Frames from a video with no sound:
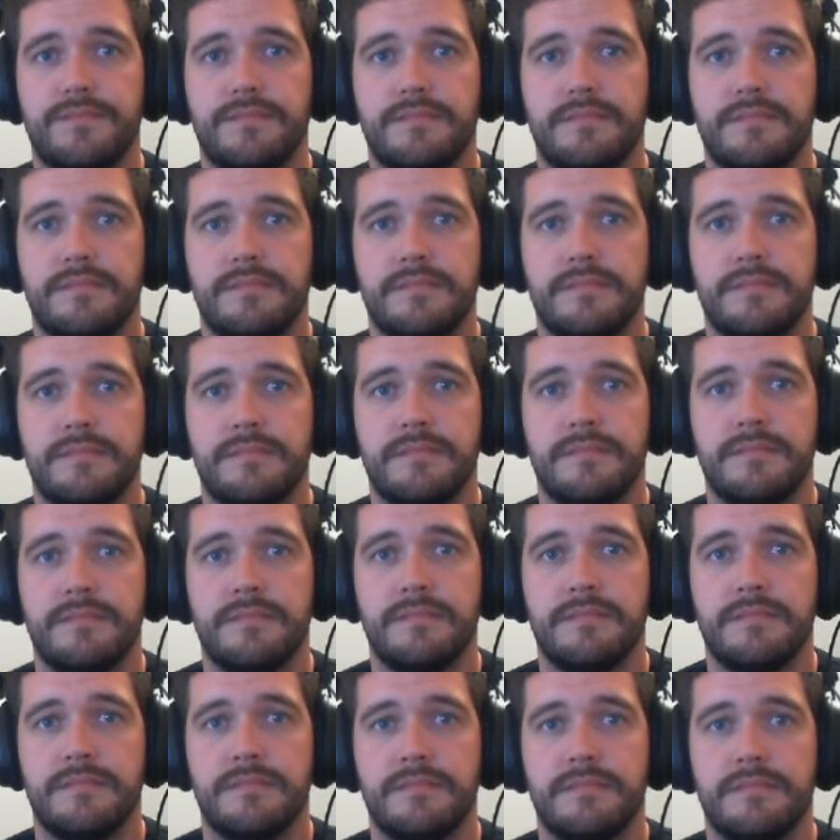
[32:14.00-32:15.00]

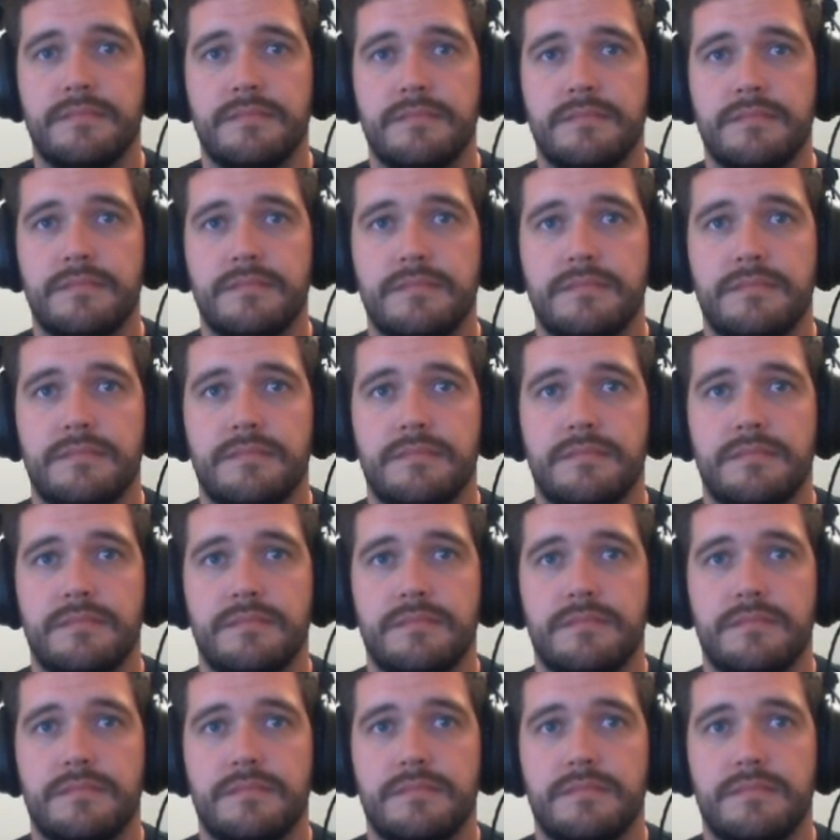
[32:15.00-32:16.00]

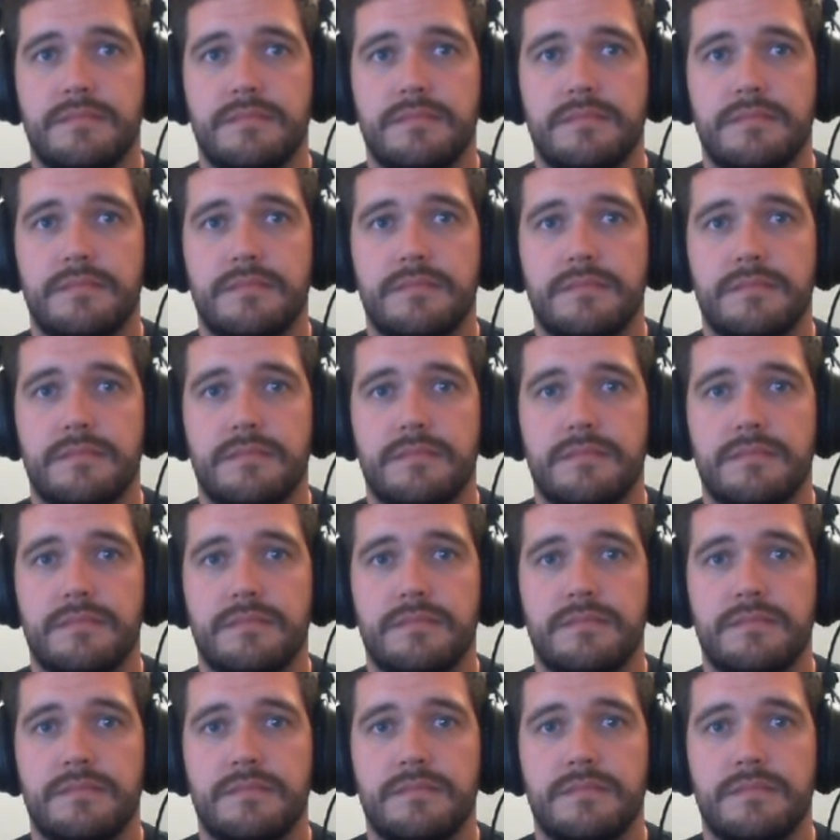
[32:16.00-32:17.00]

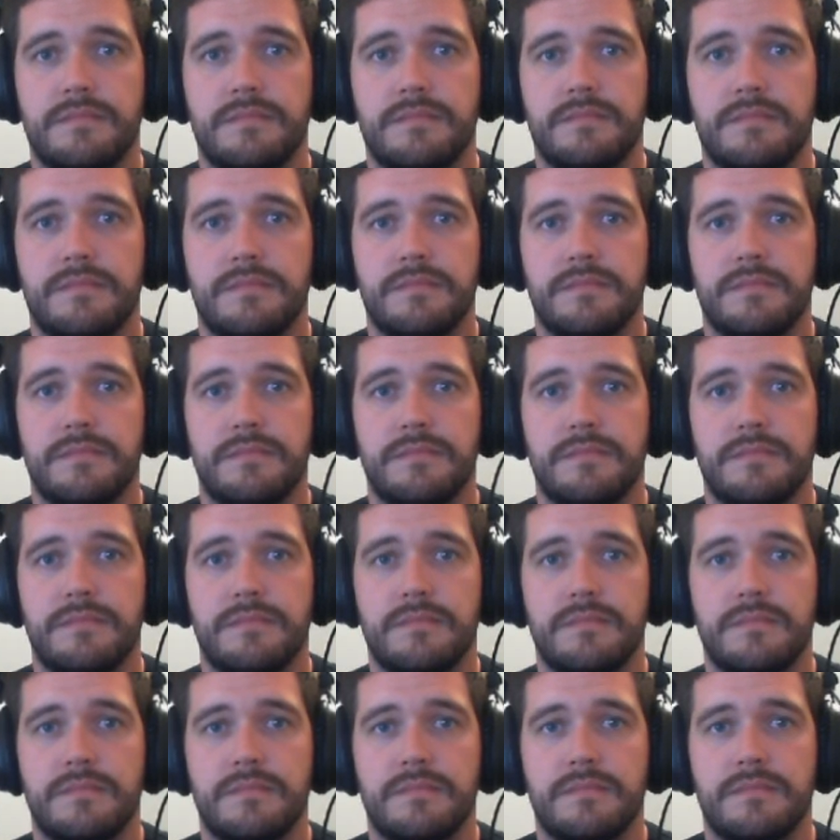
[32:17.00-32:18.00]

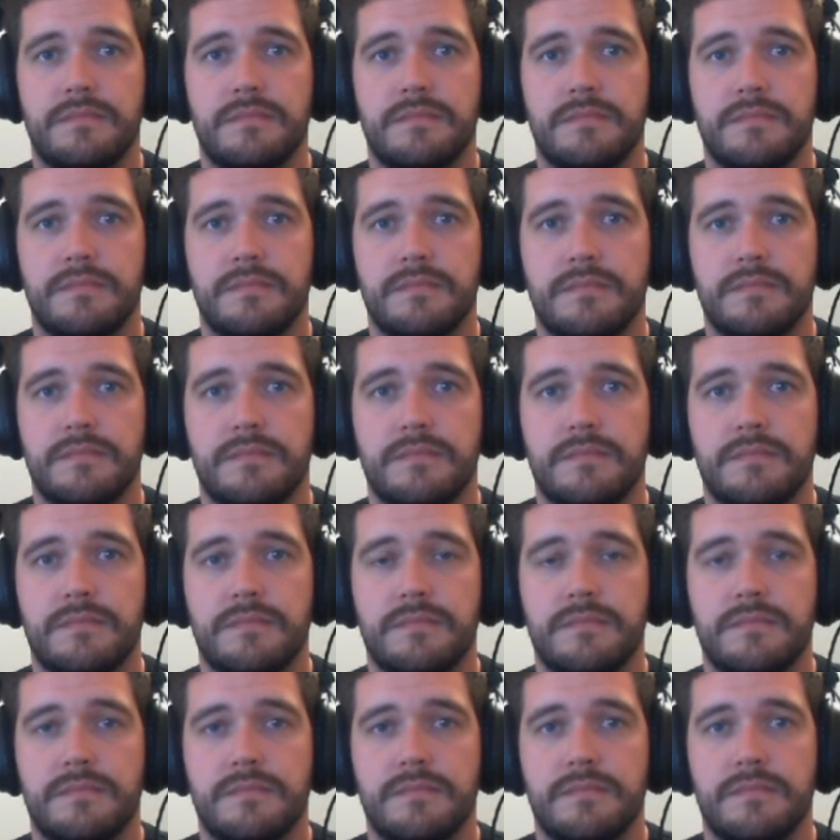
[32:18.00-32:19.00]

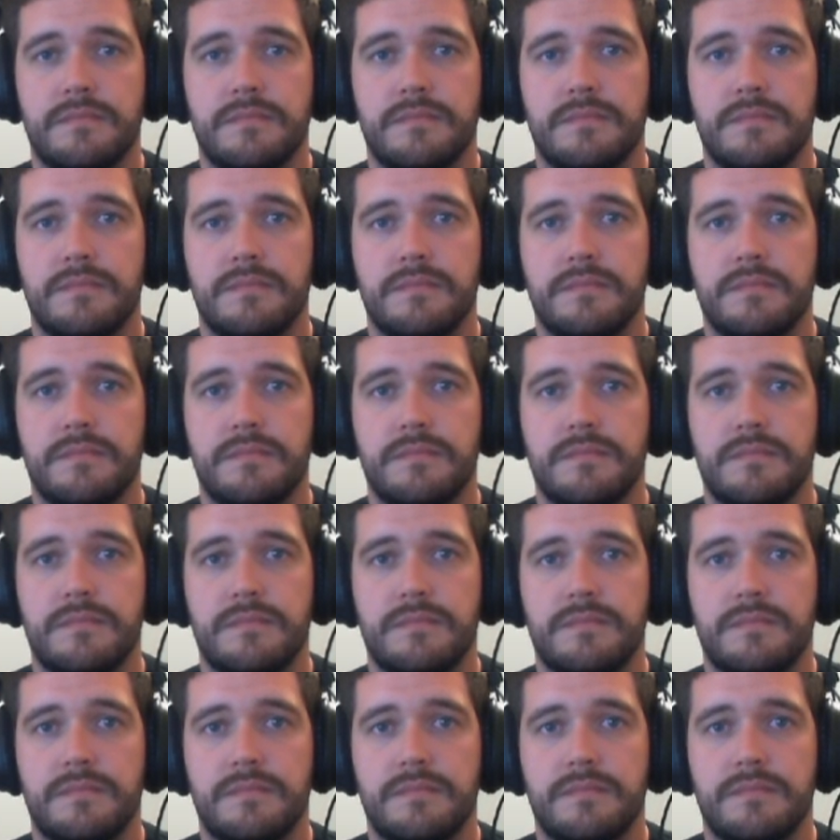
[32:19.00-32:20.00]

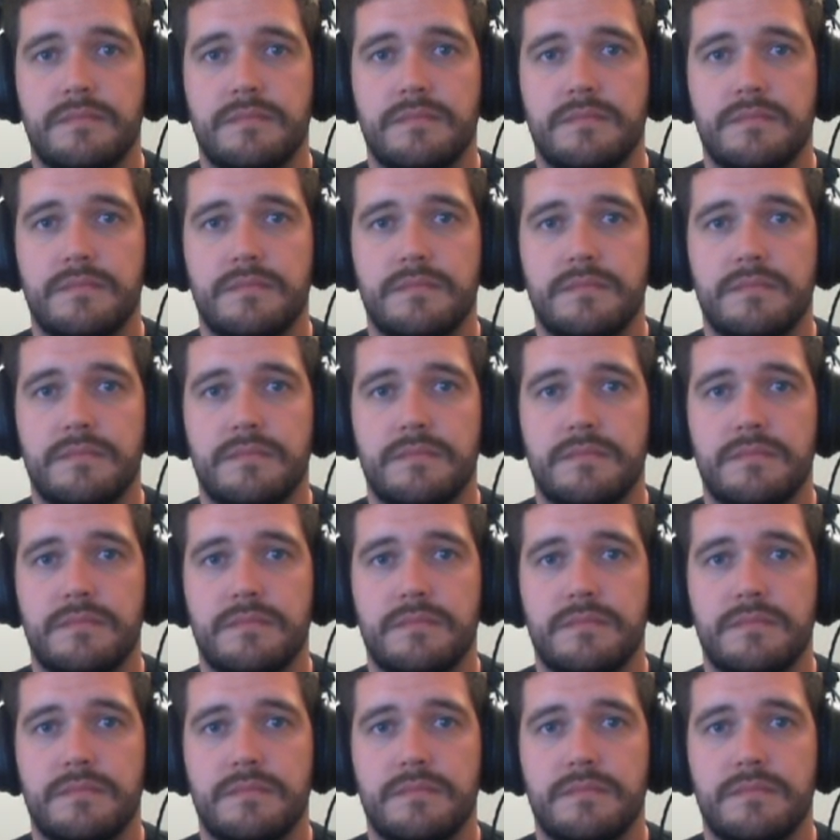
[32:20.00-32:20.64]
(not speaking)